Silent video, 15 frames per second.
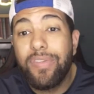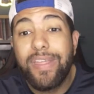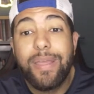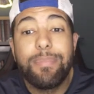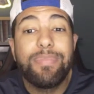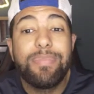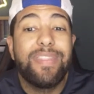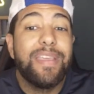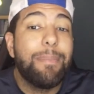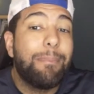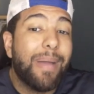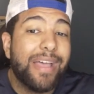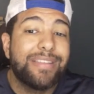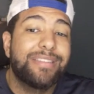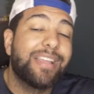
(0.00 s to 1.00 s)
him the
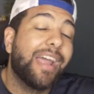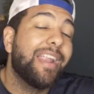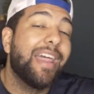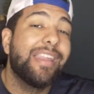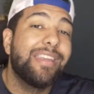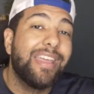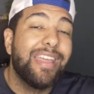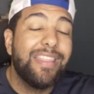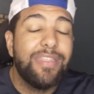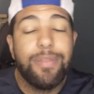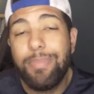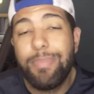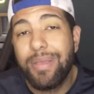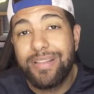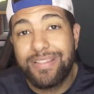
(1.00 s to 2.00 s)
best tight end in the
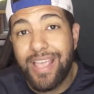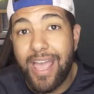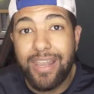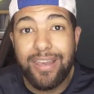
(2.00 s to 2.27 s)
Big Ten,